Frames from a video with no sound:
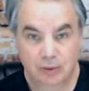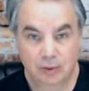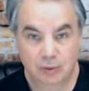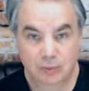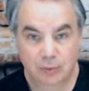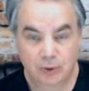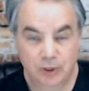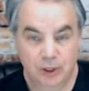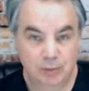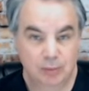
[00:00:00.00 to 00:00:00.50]

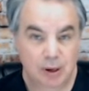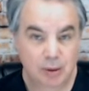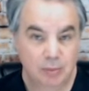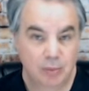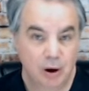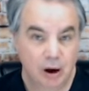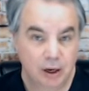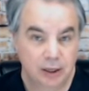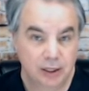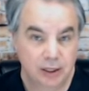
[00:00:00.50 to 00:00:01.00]
within my
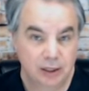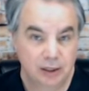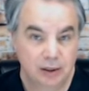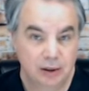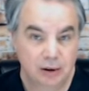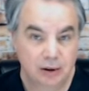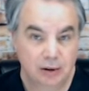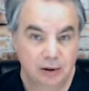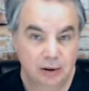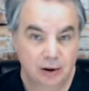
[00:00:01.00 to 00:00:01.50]
body
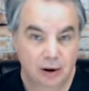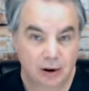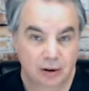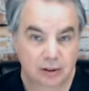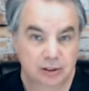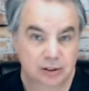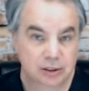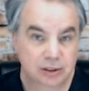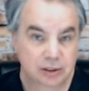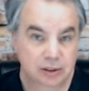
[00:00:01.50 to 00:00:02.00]
are
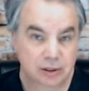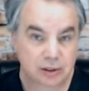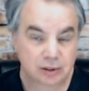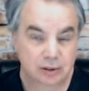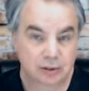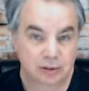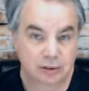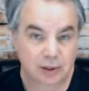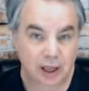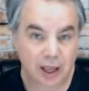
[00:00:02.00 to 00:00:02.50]

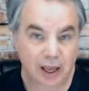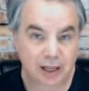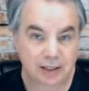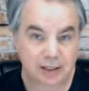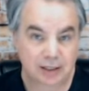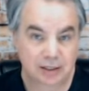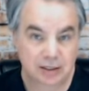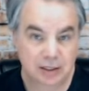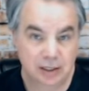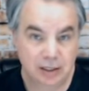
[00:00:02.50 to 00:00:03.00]
still at
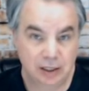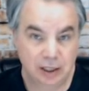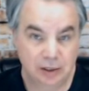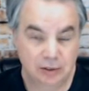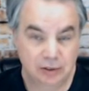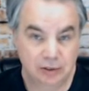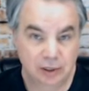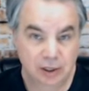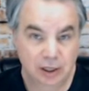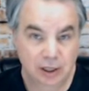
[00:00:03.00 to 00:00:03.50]

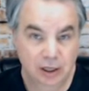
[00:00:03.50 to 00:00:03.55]
disease.